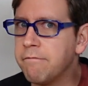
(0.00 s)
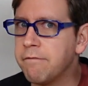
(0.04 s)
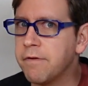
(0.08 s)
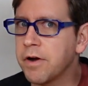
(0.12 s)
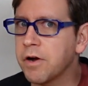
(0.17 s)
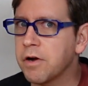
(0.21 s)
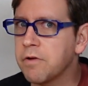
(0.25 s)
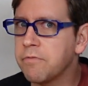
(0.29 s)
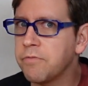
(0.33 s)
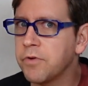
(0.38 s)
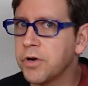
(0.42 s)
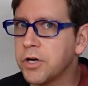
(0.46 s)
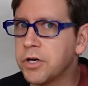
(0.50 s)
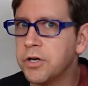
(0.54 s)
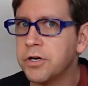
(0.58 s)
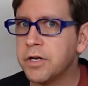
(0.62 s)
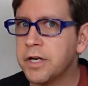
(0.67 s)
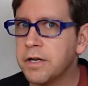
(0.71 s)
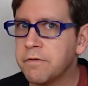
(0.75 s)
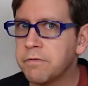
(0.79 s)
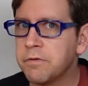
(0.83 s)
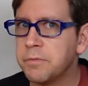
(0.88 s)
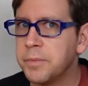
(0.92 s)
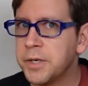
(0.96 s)
very, very
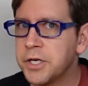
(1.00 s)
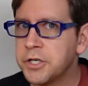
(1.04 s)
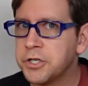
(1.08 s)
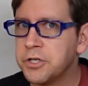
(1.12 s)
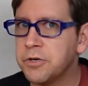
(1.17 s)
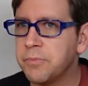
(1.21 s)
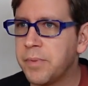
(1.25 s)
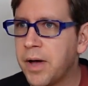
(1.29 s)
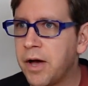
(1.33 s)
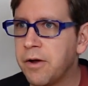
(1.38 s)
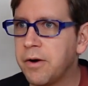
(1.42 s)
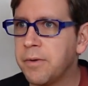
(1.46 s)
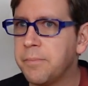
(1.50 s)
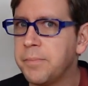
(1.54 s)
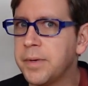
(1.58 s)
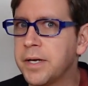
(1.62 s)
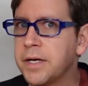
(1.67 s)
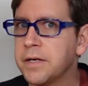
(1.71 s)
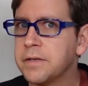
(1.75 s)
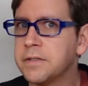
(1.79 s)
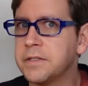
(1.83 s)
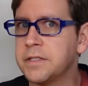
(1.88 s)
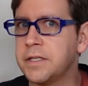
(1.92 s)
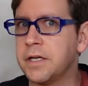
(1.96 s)
good information about it
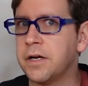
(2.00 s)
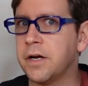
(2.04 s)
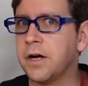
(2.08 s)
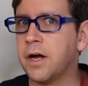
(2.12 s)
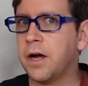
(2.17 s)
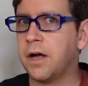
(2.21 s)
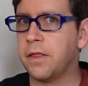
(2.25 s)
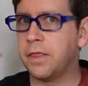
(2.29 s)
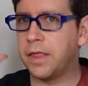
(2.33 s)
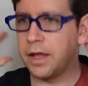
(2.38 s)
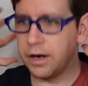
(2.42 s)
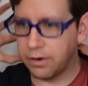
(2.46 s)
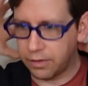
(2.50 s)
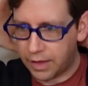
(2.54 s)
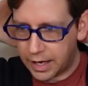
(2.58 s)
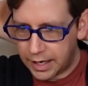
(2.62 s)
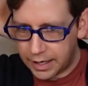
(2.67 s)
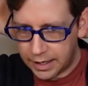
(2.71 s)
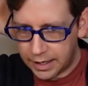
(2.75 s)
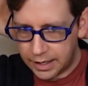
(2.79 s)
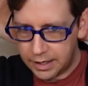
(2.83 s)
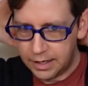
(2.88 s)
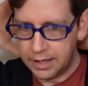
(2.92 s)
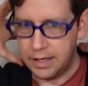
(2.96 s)
because they're
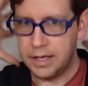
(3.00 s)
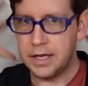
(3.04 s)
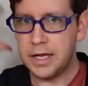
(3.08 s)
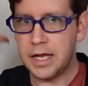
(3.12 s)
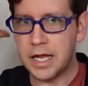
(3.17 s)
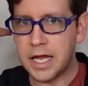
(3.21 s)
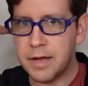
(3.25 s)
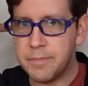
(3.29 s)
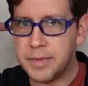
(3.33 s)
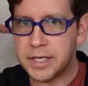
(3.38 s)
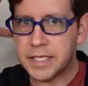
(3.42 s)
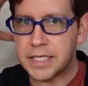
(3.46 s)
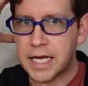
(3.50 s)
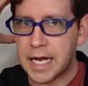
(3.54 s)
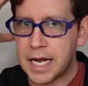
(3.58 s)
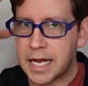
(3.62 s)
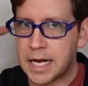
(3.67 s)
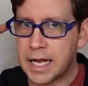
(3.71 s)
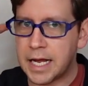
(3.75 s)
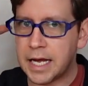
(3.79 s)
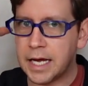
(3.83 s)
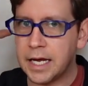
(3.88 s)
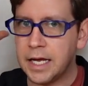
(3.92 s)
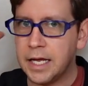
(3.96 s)
like
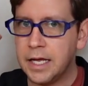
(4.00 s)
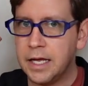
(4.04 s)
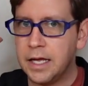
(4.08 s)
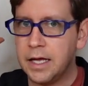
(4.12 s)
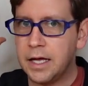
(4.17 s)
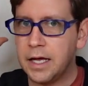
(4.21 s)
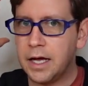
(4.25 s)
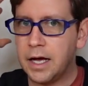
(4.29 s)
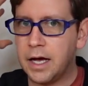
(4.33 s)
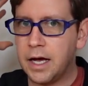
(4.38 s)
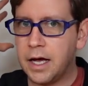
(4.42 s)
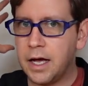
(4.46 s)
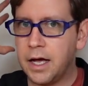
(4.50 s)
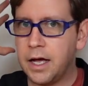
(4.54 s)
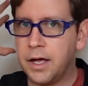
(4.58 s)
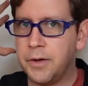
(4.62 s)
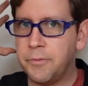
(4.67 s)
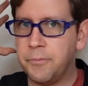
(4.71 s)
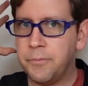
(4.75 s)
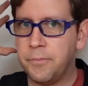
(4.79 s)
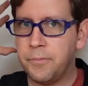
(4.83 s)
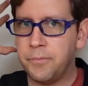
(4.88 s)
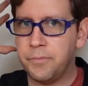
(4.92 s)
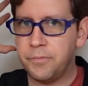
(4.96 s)
imitating,
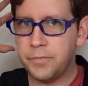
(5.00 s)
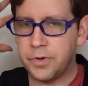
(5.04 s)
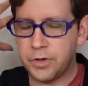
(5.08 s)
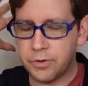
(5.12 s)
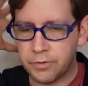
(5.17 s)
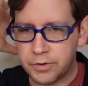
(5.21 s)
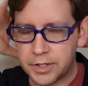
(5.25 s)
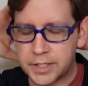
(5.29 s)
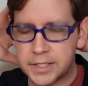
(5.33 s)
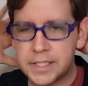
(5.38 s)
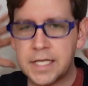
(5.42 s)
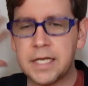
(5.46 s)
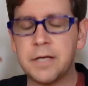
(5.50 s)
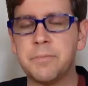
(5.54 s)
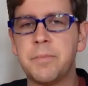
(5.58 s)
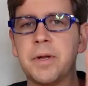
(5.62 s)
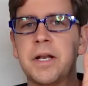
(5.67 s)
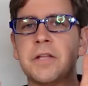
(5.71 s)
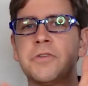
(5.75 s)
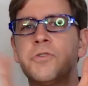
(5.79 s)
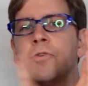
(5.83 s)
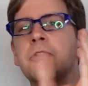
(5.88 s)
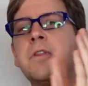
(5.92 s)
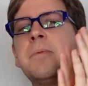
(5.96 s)
this thing,
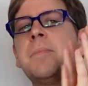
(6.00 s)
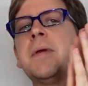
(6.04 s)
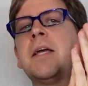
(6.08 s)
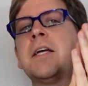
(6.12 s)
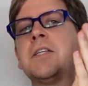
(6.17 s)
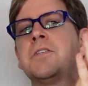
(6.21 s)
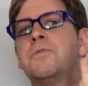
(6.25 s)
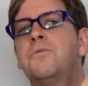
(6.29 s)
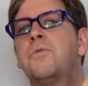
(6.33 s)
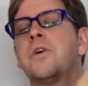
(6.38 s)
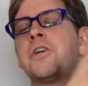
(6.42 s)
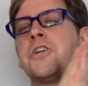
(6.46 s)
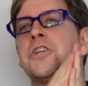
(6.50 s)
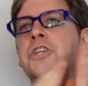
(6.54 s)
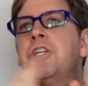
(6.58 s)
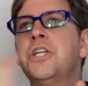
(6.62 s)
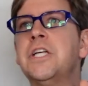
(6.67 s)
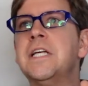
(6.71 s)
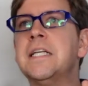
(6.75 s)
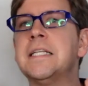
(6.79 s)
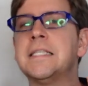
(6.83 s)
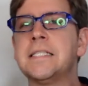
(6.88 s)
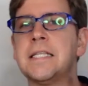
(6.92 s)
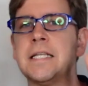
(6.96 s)
but it's only because of where
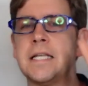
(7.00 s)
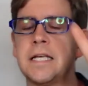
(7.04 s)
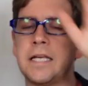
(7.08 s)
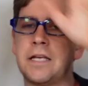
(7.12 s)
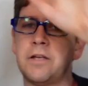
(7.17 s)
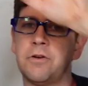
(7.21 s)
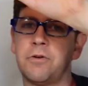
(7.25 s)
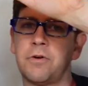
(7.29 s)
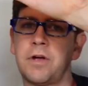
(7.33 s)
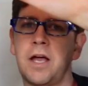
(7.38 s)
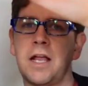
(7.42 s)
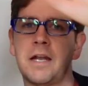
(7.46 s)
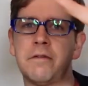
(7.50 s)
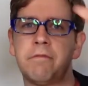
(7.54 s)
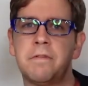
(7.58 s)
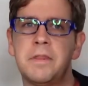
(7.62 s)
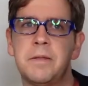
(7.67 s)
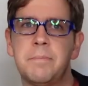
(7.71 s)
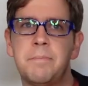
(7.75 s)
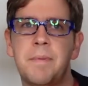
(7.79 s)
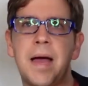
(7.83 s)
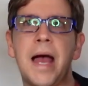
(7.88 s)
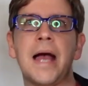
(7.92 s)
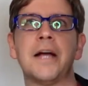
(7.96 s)
she's sitting, kind of on
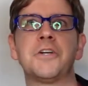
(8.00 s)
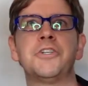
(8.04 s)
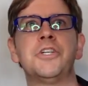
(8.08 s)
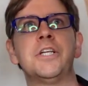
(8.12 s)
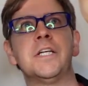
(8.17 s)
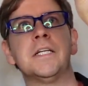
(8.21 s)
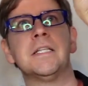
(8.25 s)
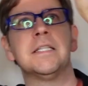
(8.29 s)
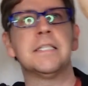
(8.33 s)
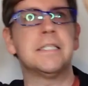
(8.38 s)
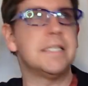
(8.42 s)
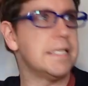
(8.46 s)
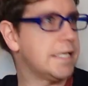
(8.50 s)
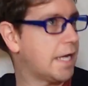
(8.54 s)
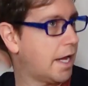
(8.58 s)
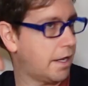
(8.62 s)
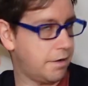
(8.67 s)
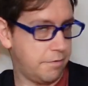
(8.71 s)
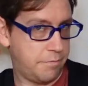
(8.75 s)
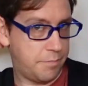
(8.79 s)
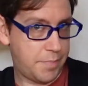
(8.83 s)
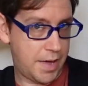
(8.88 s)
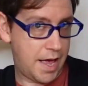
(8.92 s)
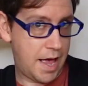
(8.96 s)
the back. She can see
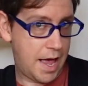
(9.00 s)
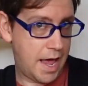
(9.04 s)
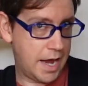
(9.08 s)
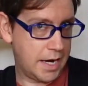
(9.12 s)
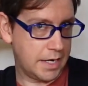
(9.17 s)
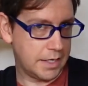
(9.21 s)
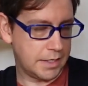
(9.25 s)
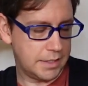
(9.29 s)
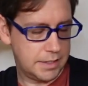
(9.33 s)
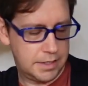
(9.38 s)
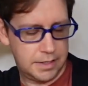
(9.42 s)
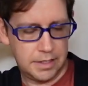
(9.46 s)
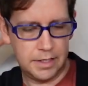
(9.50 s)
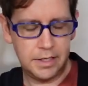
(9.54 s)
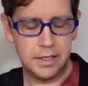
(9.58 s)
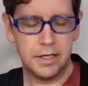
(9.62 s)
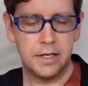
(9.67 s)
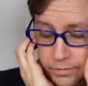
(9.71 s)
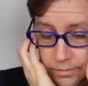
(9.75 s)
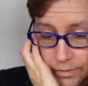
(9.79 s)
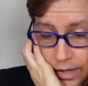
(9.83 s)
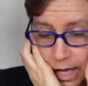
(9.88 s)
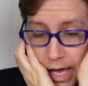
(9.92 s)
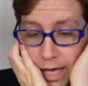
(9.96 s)
kind of behind.
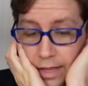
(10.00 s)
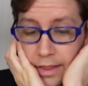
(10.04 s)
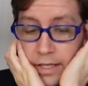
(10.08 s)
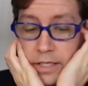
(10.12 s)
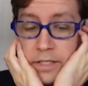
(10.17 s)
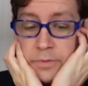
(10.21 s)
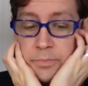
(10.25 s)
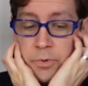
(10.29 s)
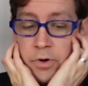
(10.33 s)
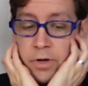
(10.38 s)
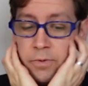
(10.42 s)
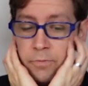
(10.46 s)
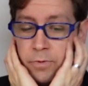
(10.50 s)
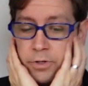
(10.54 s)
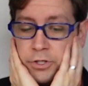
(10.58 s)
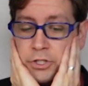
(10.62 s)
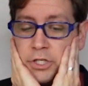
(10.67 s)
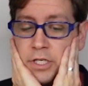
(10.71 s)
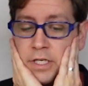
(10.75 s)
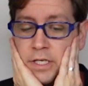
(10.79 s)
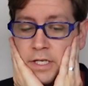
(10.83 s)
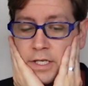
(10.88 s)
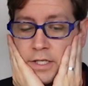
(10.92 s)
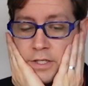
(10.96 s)
At this point, what
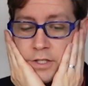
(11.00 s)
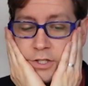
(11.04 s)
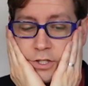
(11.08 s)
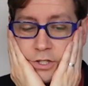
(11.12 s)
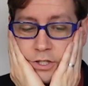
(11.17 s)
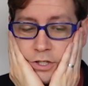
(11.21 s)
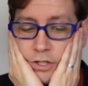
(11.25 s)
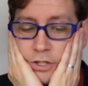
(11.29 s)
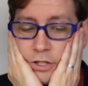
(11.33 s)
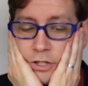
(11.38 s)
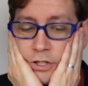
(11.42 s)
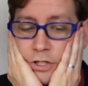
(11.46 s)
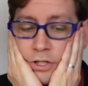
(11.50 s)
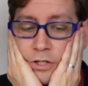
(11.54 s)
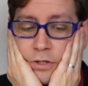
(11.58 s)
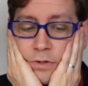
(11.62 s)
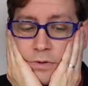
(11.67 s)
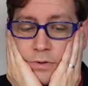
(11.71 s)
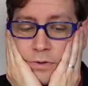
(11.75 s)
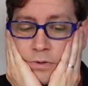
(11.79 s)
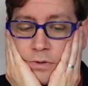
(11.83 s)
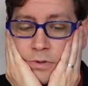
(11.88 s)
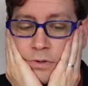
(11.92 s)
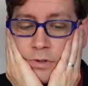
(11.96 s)
she needs to
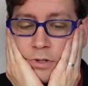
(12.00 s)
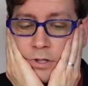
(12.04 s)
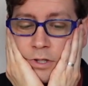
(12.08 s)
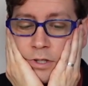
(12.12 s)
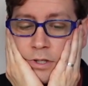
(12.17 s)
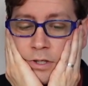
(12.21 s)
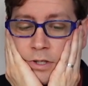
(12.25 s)
do